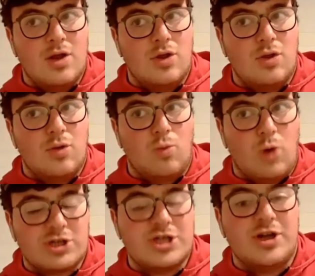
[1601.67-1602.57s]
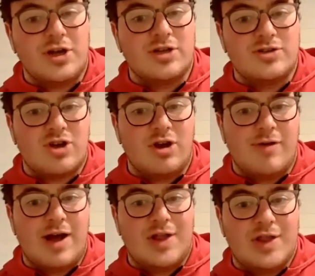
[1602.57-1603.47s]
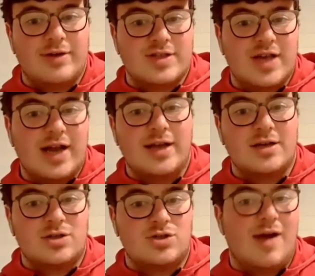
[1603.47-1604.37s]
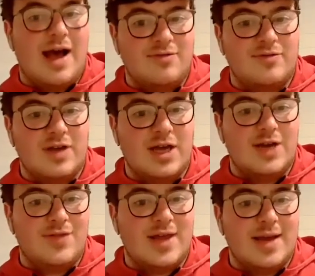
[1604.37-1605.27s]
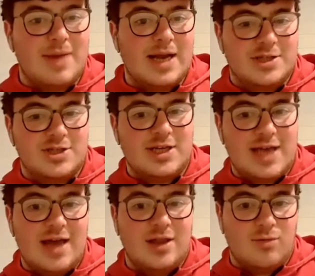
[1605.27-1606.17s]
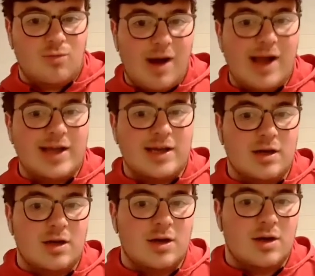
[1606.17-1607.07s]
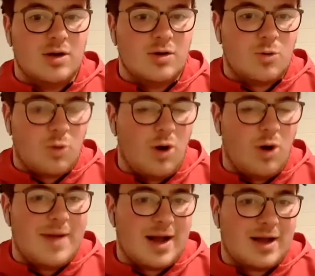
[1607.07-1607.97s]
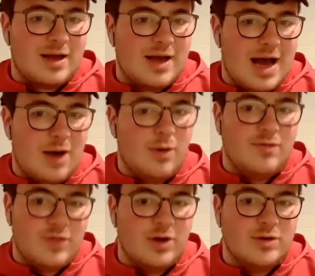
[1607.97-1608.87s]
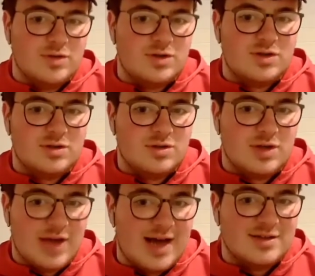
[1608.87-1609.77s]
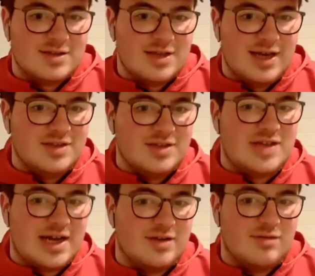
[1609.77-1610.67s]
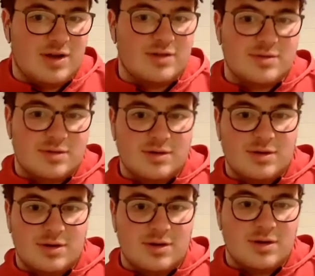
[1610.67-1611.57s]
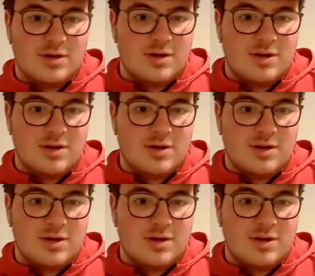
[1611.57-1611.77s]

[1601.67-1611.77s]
Washington can turn around their entire draft if they manage to get the right quarterback out of those. I fell in love with Davis Mills over the last week.